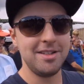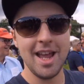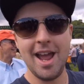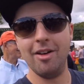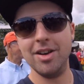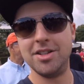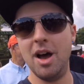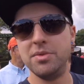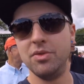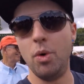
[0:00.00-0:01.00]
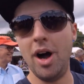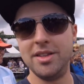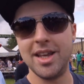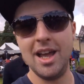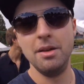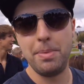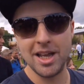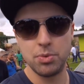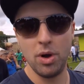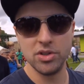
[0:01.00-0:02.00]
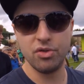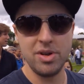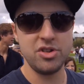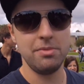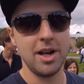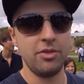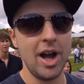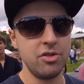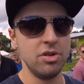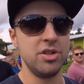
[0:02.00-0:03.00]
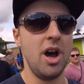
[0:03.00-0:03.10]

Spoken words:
here in terms of what I'd say are the best ones from each of the manufacturers,